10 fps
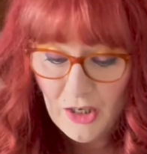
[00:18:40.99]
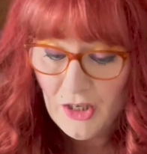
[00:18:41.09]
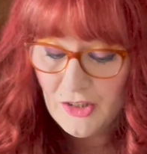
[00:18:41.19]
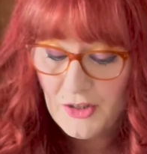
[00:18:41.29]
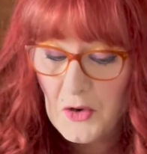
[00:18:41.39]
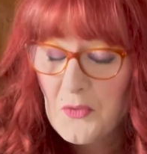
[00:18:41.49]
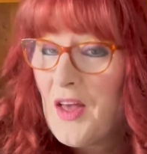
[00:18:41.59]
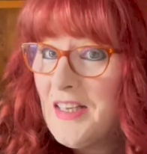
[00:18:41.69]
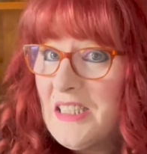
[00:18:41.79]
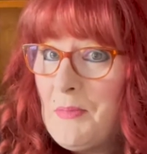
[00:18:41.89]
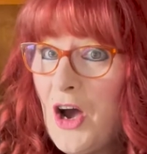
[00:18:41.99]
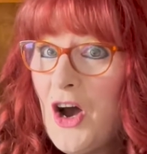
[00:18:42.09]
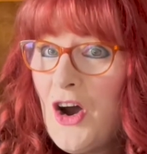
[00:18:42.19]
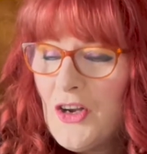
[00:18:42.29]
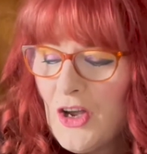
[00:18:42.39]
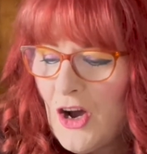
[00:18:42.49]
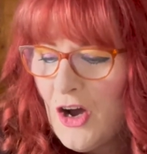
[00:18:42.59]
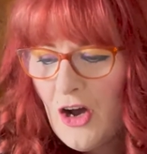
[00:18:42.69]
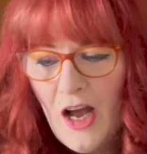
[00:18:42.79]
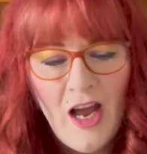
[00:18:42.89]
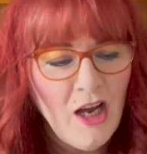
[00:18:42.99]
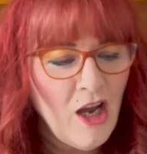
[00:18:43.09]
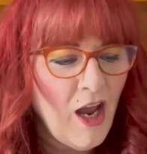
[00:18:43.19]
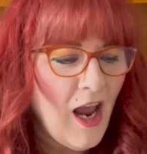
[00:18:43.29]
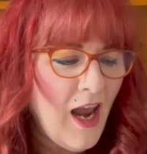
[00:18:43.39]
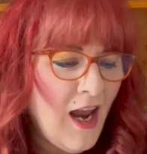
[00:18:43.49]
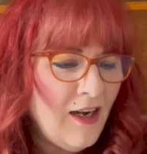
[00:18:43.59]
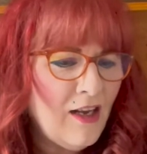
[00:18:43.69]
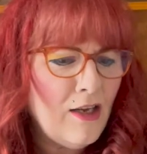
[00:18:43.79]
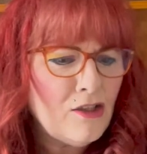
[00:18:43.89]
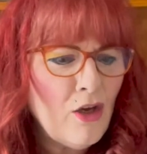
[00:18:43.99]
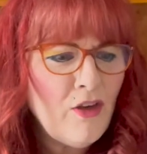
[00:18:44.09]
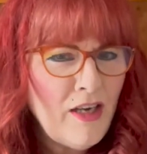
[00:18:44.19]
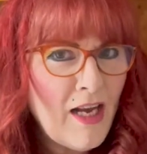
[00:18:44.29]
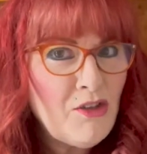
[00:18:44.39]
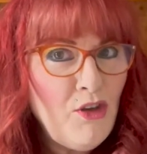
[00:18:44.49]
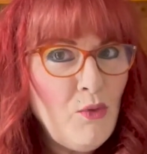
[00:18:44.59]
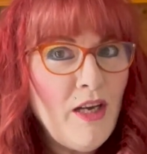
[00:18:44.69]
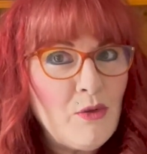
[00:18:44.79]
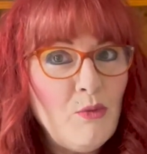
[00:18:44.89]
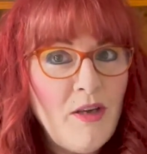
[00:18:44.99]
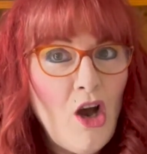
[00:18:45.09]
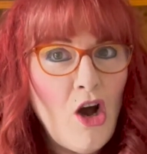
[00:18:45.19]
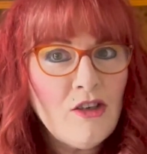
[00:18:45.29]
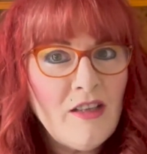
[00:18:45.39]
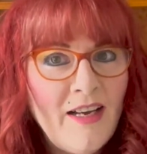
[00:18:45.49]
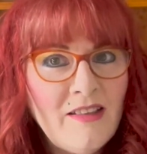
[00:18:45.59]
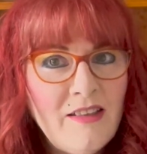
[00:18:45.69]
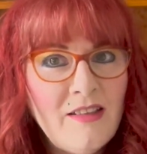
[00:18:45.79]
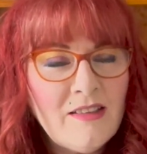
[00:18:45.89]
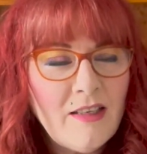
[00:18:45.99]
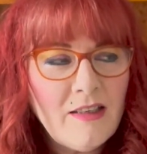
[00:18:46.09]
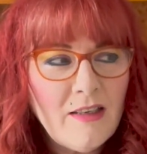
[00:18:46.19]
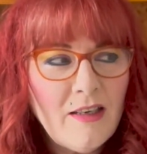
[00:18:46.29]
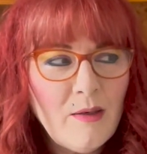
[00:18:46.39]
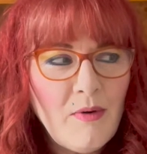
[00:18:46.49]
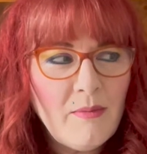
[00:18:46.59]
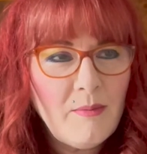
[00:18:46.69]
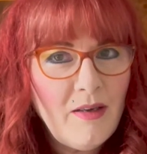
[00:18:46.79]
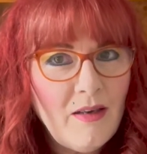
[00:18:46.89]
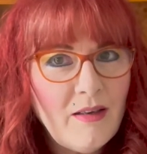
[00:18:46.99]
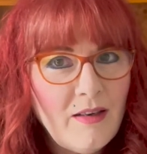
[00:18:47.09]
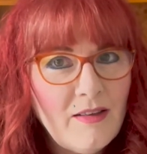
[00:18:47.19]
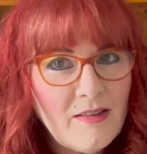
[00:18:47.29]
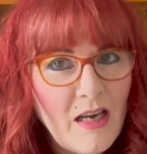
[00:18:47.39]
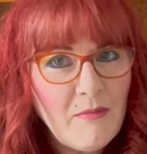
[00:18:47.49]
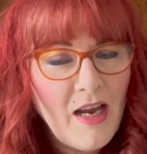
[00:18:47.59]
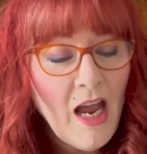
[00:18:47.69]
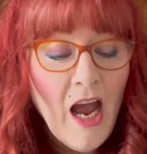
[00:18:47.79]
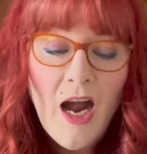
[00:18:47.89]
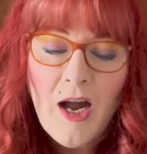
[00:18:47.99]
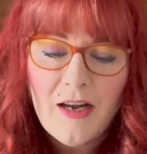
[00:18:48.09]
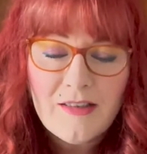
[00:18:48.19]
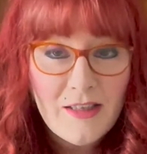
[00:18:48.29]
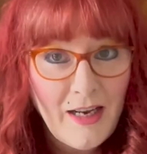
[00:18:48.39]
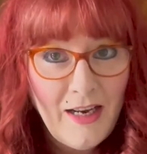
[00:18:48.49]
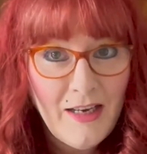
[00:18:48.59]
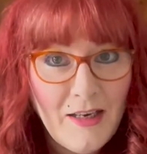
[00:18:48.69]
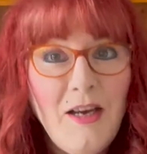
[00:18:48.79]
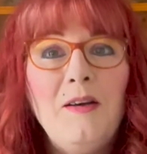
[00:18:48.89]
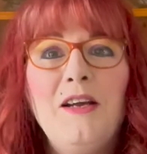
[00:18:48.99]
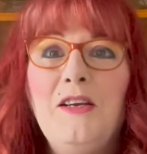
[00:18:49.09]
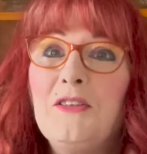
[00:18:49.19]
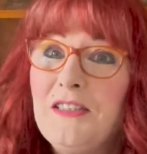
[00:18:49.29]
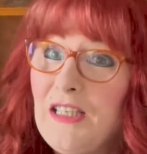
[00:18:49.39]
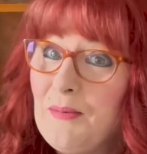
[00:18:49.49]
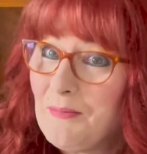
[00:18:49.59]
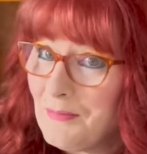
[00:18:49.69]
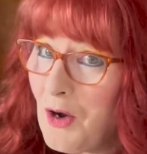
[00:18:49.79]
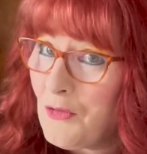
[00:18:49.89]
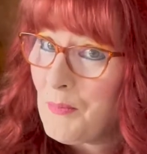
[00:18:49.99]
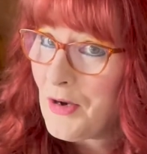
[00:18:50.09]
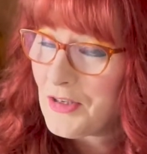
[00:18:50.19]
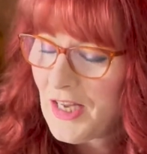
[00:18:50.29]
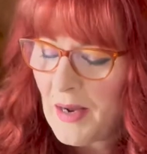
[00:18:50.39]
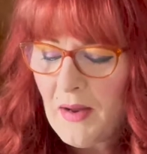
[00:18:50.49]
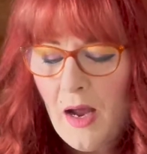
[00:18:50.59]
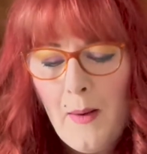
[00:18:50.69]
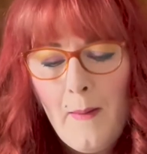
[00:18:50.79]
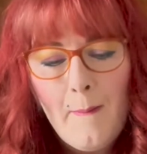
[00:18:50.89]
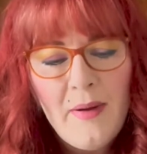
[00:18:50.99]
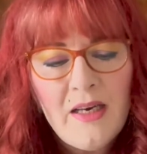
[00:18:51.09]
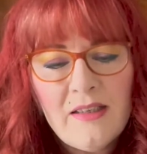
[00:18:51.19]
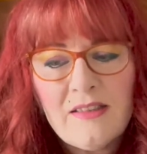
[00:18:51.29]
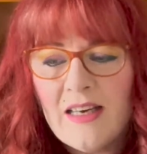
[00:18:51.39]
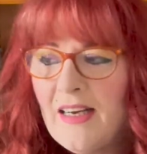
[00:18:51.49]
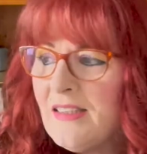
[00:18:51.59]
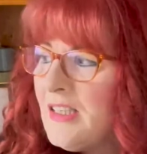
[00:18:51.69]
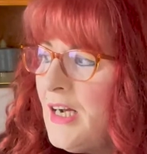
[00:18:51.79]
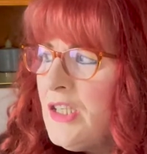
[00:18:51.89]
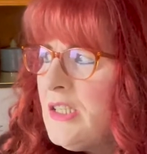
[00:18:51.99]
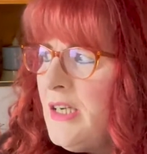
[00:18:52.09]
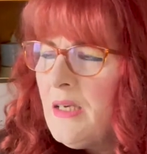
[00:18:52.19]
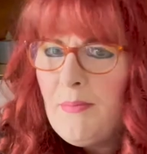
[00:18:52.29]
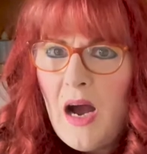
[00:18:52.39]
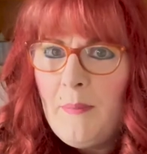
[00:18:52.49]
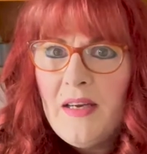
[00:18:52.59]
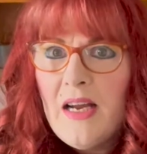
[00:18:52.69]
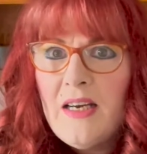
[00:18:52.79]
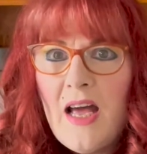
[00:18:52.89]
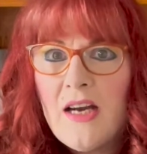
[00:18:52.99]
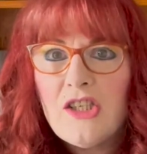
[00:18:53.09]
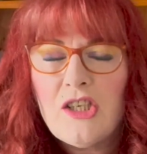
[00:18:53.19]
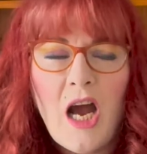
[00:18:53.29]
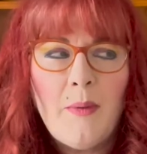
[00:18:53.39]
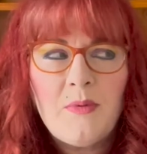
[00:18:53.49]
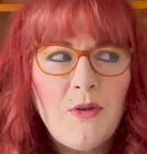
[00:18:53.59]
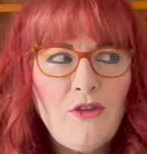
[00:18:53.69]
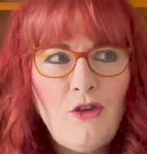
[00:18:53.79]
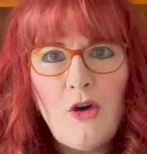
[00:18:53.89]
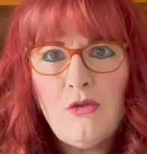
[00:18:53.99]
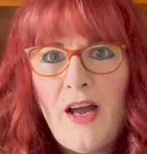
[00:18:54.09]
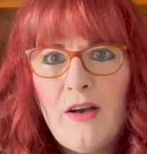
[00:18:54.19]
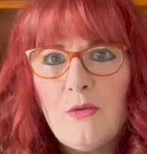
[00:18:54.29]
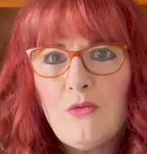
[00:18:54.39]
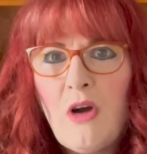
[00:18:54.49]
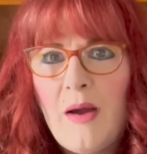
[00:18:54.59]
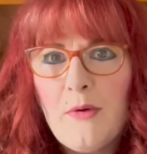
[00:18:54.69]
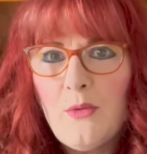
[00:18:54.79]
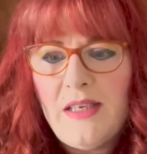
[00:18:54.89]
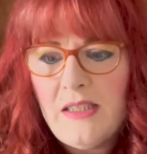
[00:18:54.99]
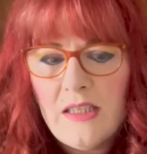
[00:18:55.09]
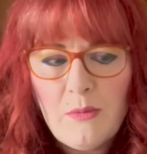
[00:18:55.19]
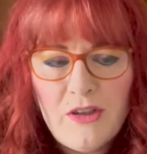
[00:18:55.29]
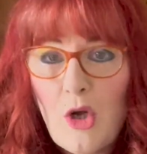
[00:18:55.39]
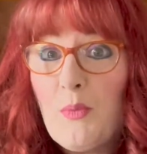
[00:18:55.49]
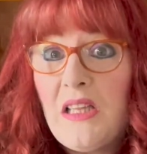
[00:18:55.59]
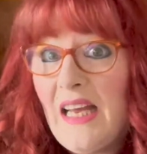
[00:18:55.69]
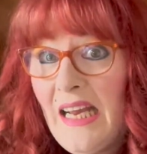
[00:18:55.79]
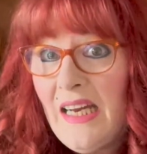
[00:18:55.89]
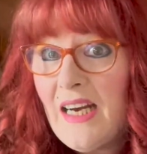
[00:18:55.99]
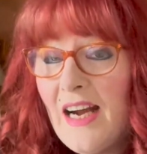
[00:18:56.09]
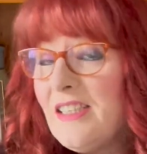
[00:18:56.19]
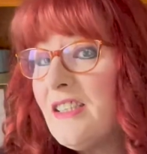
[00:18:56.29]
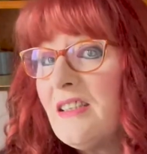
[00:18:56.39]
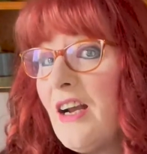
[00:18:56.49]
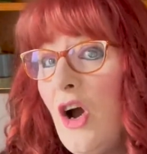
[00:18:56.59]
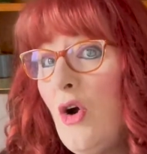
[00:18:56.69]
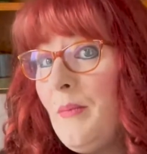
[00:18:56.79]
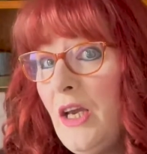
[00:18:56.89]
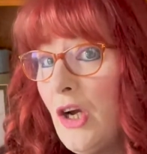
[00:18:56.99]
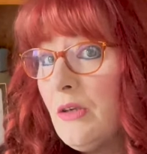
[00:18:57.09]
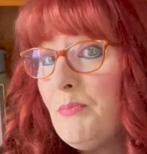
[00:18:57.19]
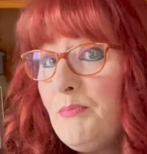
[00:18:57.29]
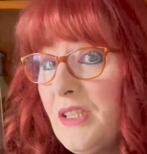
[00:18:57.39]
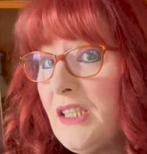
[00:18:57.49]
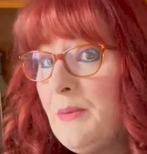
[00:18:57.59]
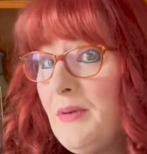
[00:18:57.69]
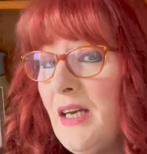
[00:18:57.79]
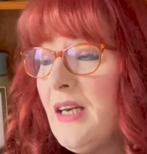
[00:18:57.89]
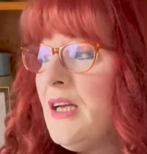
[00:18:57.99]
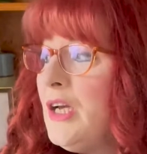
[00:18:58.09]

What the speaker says: So that's my haul, y'all. And so the next few weeks will be hauls like this, and it'll probably be out on the same day today. And you'll see them over a period of time. Because like I said, I just end up popping in and out of shops with no like rhyme or reason, with no plan. I just like, oh, I'm here, snip in.